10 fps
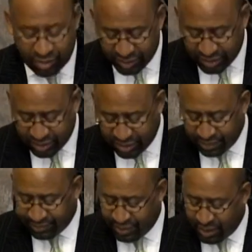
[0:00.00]
Christensen,
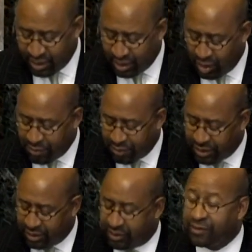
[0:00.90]
global
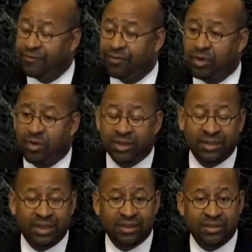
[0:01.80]
leader for
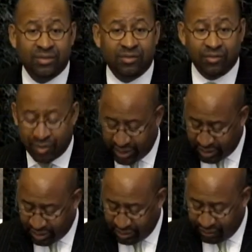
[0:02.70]
GORE-TEX
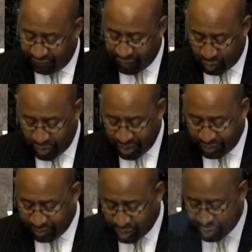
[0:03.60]
running footwear.
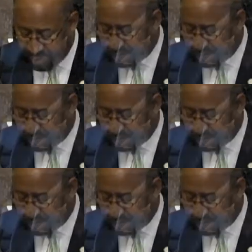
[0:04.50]
Kirk?